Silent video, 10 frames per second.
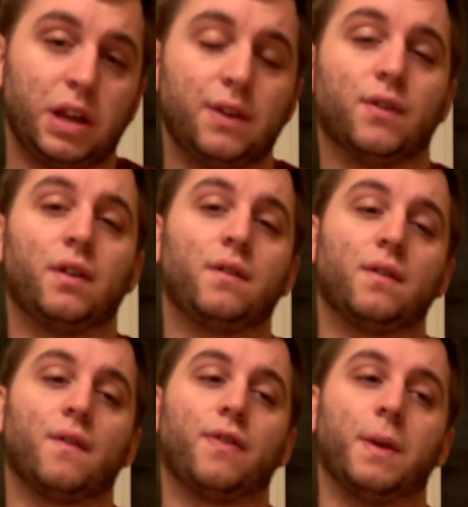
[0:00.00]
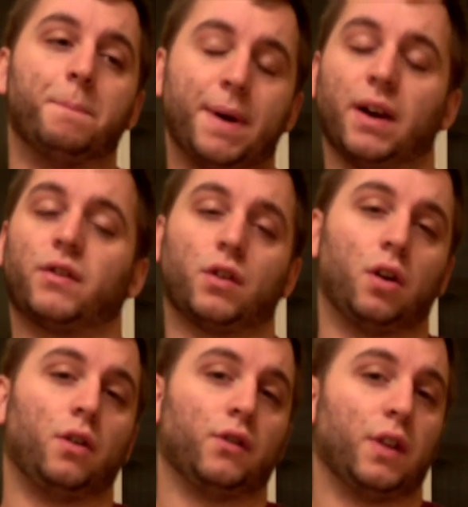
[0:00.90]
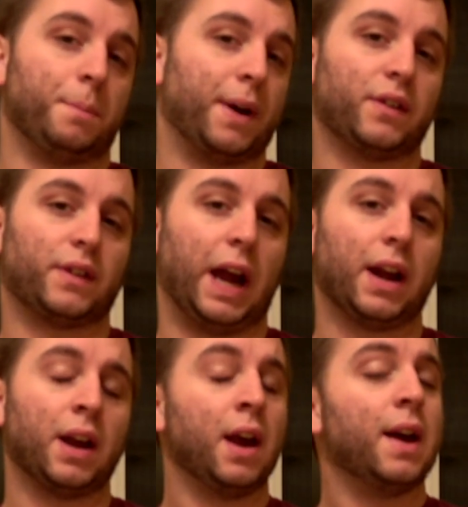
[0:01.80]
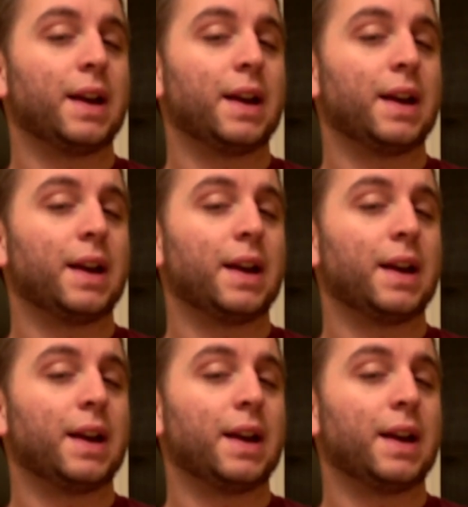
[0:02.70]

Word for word: even the best cars and the best tech